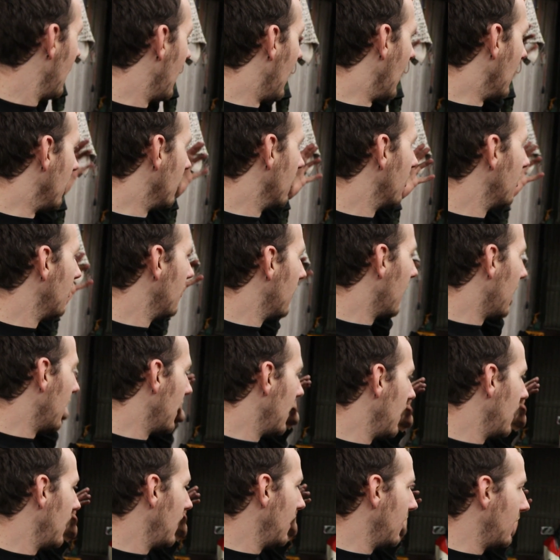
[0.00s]
I know
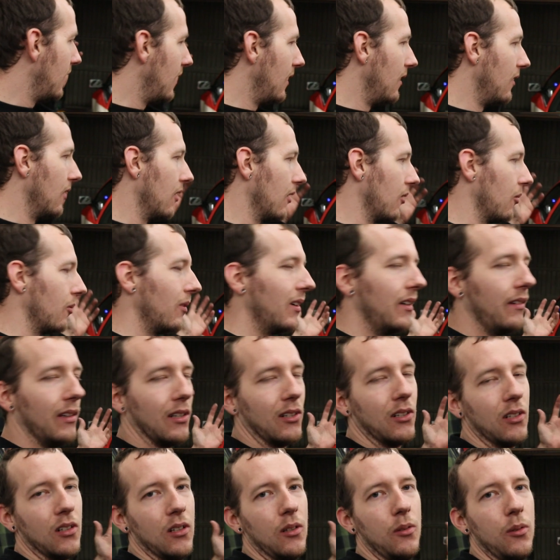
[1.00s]
I did not really
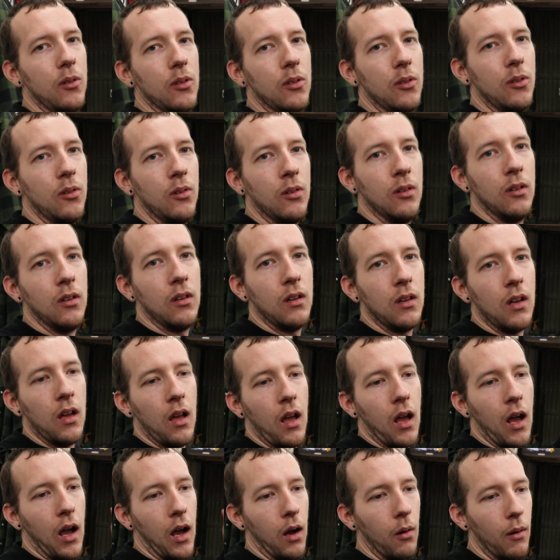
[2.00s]
show you
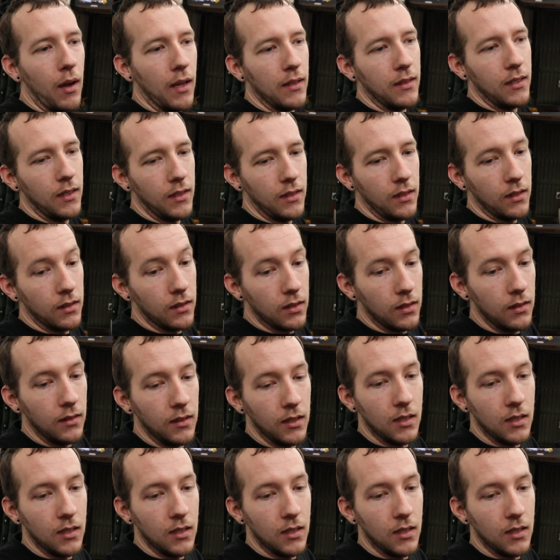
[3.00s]
how I did it.